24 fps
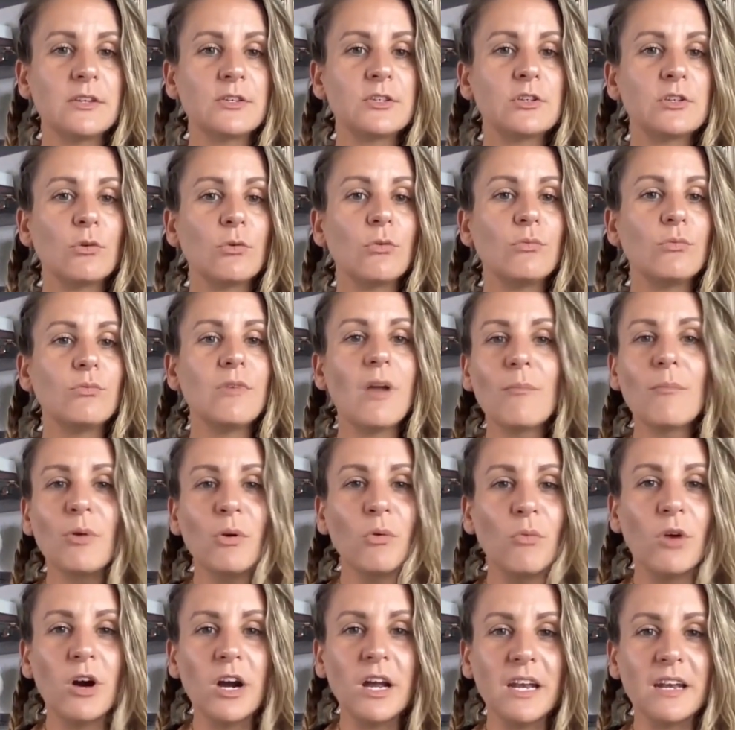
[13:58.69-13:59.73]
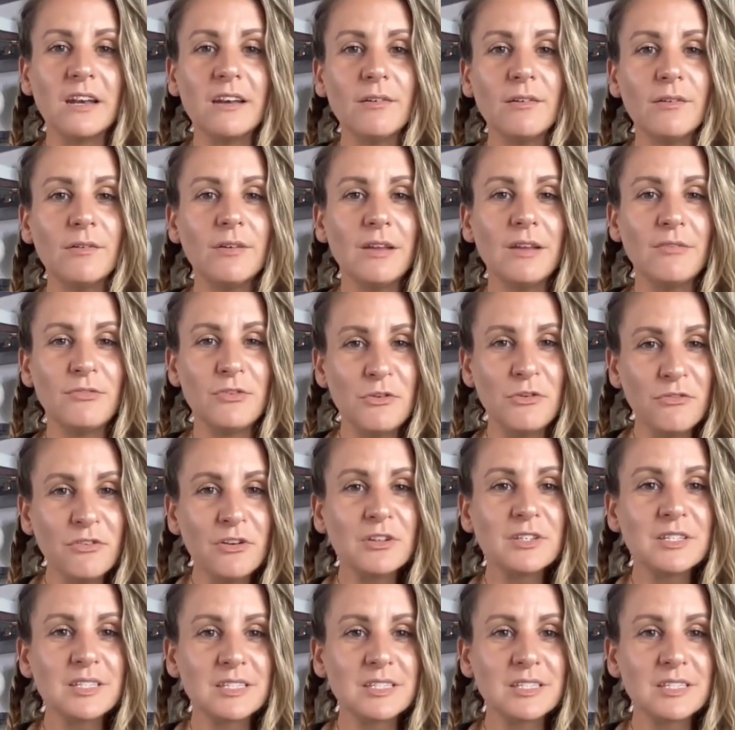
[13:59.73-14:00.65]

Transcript: So, number one, if you feel